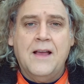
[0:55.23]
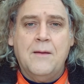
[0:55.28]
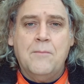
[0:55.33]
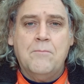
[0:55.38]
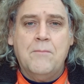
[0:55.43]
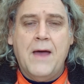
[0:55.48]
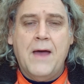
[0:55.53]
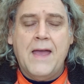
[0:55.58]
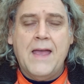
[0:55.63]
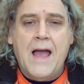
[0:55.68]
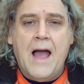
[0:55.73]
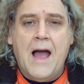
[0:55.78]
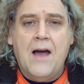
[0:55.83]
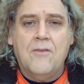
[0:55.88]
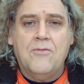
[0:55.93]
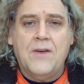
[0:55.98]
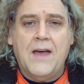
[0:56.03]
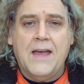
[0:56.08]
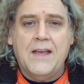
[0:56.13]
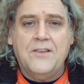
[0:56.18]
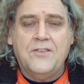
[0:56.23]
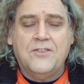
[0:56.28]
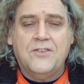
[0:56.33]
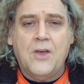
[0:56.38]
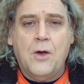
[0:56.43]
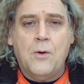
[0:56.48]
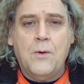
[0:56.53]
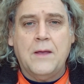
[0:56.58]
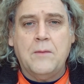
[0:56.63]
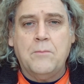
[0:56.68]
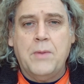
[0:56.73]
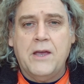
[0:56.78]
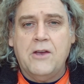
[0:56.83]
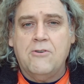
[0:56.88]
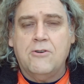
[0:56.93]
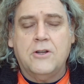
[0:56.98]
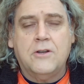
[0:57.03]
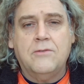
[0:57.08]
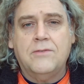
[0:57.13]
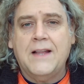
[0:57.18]
may have a sowing
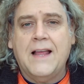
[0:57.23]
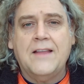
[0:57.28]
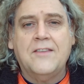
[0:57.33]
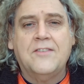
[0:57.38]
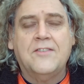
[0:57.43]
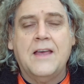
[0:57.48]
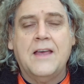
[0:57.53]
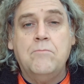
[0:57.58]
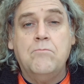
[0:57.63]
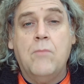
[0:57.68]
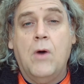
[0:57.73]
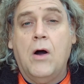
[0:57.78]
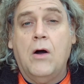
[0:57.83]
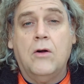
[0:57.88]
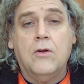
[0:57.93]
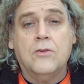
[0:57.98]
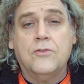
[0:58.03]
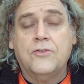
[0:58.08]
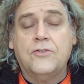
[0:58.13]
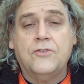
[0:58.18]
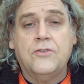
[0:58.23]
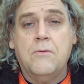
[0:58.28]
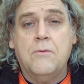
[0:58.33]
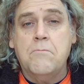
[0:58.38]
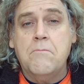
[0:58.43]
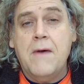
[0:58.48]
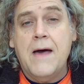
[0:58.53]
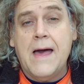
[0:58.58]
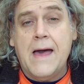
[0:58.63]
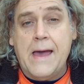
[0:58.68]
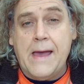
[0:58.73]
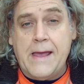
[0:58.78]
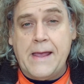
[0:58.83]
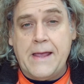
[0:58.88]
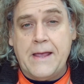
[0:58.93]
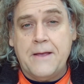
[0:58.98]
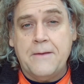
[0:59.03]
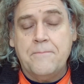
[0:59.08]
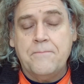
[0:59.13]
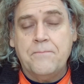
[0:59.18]
period of, let's say, March to May,